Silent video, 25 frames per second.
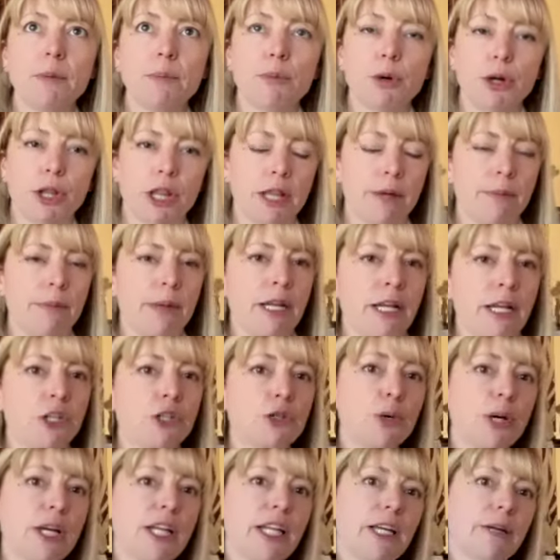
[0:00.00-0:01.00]
put them in
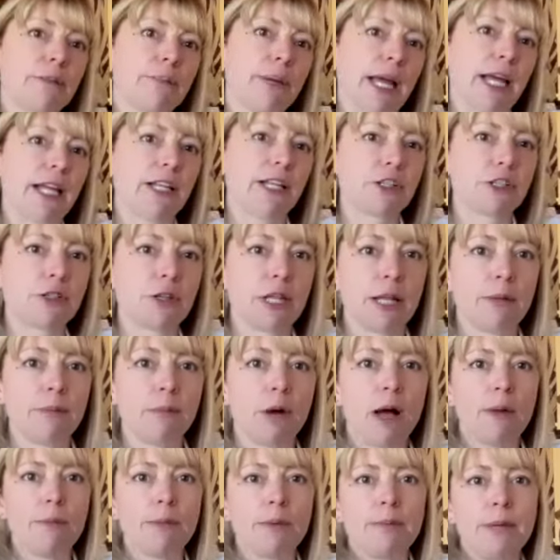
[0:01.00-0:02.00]
adjoining pens so that
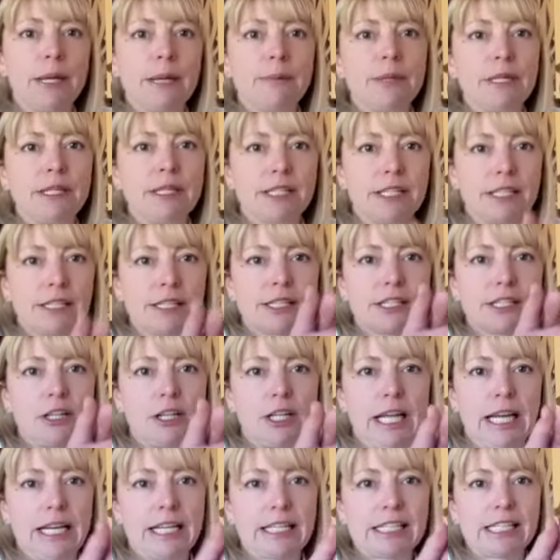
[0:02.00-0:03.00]
mom and babies can still
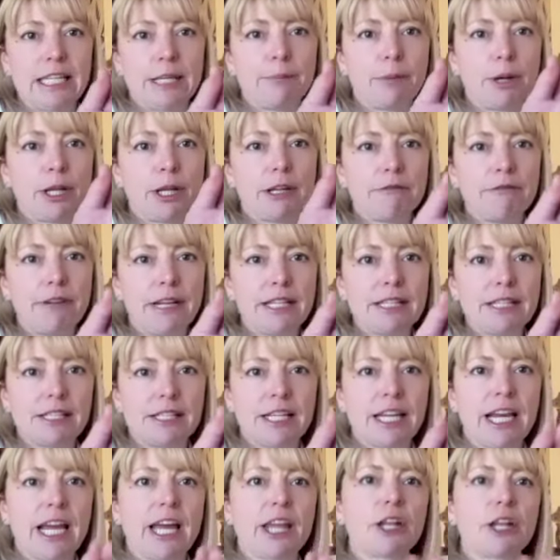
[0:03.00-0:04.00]
like sleep on the fence
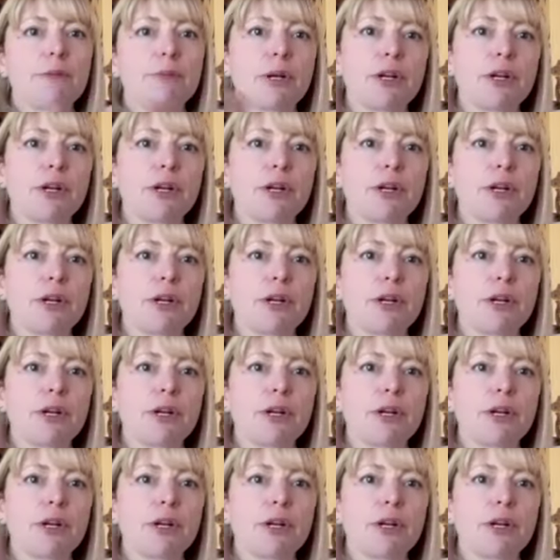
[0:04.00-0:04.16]
together,